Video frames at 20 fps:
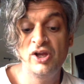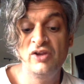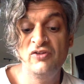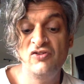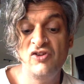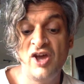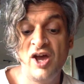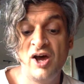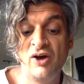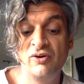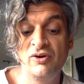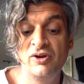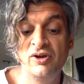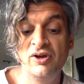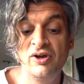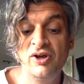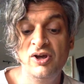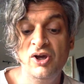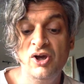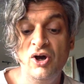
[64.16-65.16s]
in town
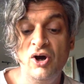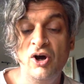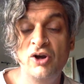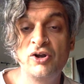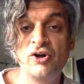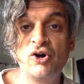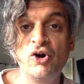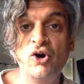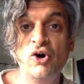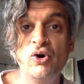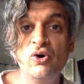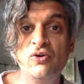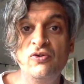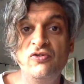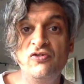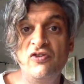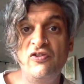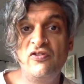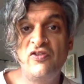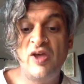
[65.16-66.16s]
on a cold
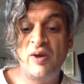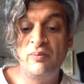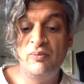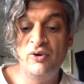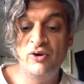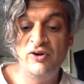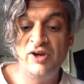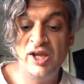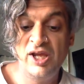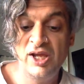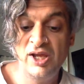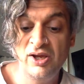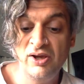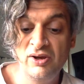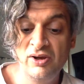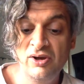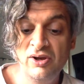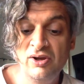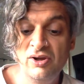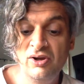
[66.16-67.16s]
December day
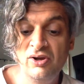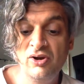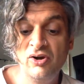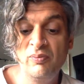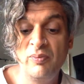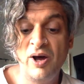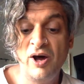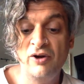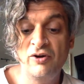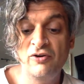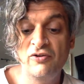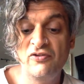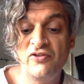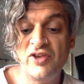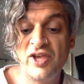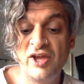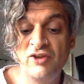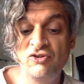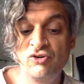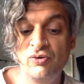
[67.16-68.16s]
about her
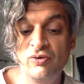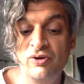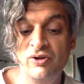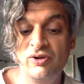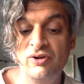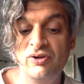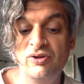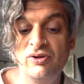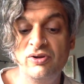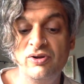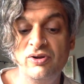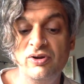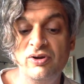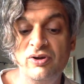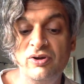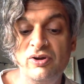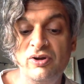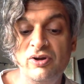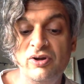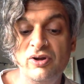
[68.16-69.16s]
schedule.
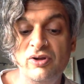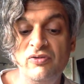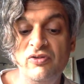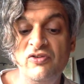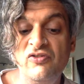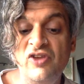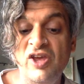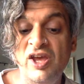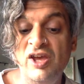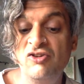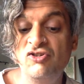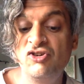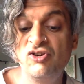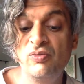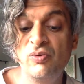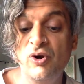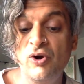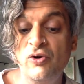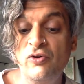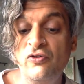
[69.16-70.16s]
The day she
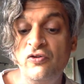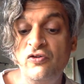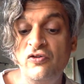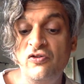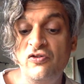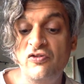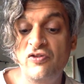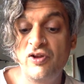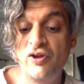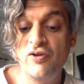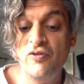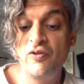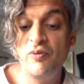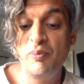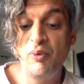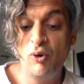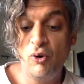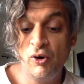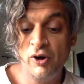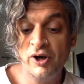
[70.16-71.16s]
roasts the
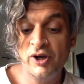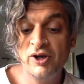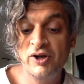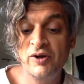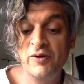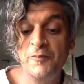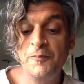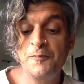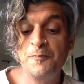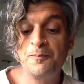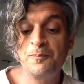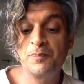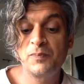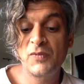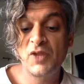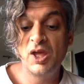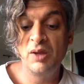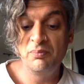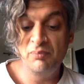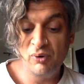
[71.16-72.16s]
pork
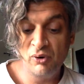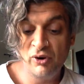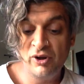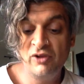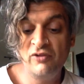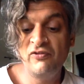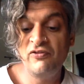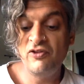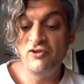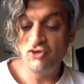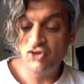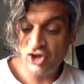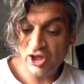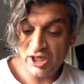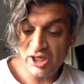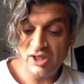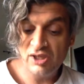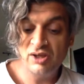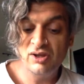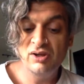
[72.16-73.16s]
and boils the
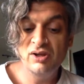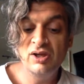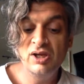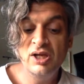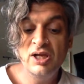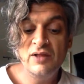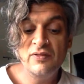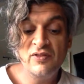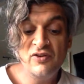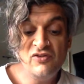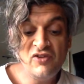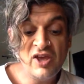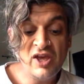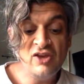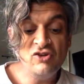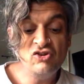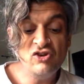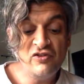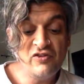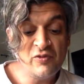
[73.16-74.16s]
chicken, the day
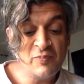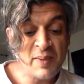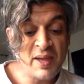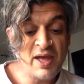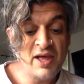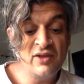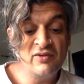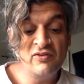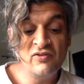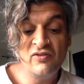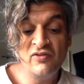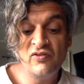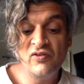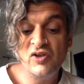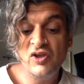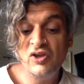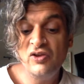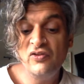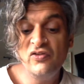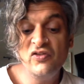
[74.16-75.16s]
she spends
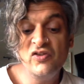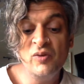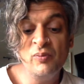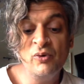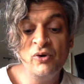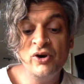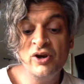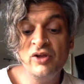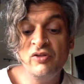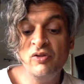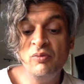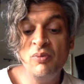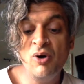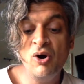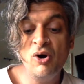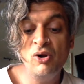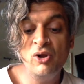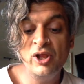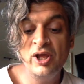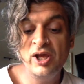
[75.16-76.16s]
simmering the
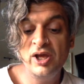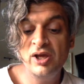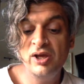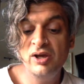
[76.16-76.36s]
mole,